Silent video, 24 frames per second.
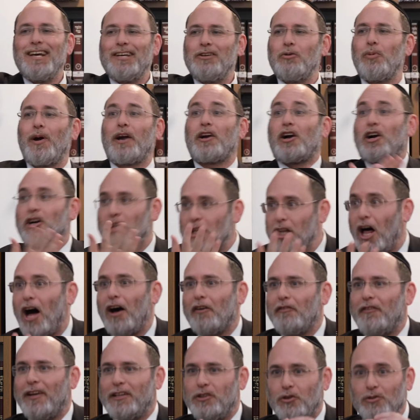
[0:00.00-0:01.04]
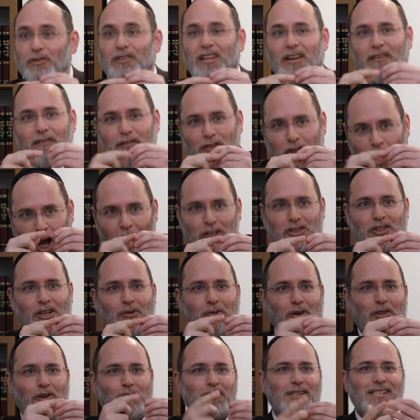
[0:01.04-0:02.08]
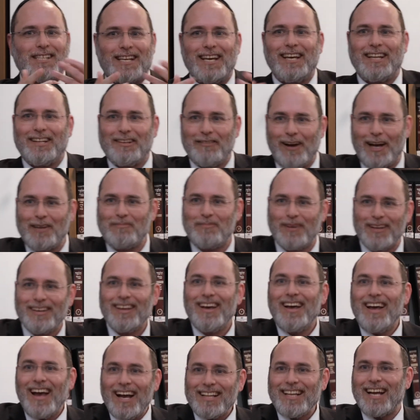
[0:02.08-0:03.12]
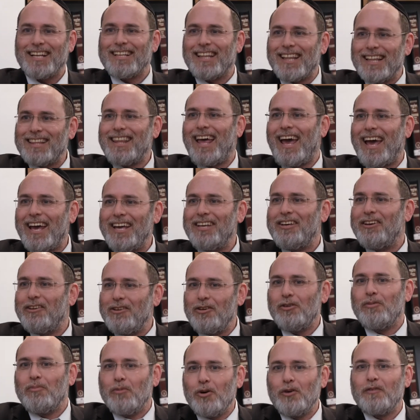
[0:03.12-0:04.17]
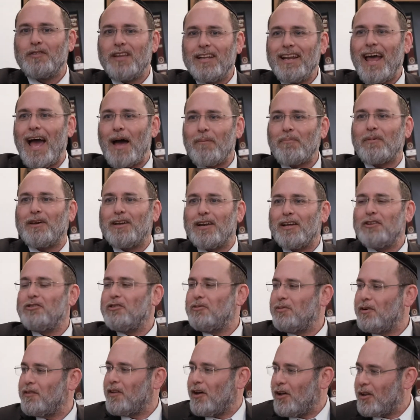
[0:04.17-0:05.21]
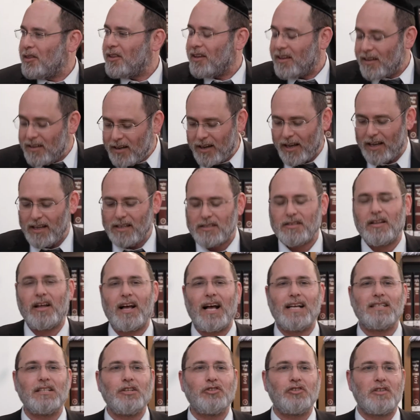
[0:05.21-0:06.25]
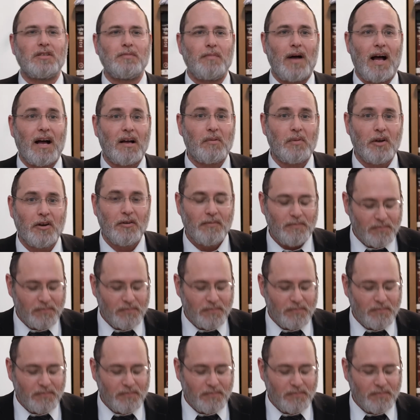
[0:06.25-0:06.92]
You're wearing a glove and you didn't touch it with your skin, right? But at the end of the day, you move the napkin and you move the whole thing. Okay, so the Chazon Ish is machmir.